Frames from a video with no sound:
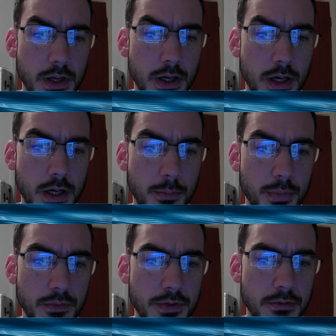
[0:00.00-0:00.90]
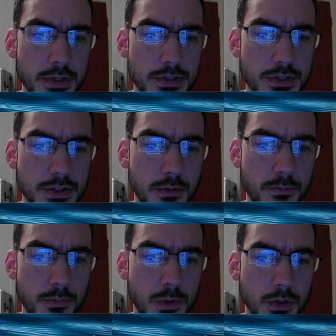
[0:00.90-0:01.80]
but there is
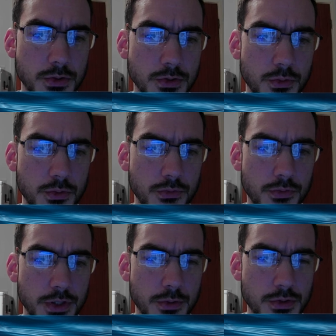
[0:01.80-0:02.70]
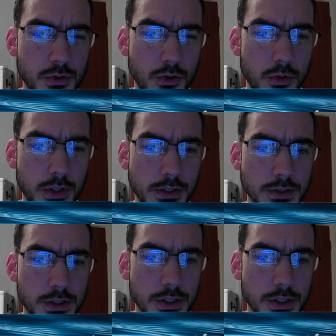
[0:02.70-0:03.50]
some sort of, it's not quite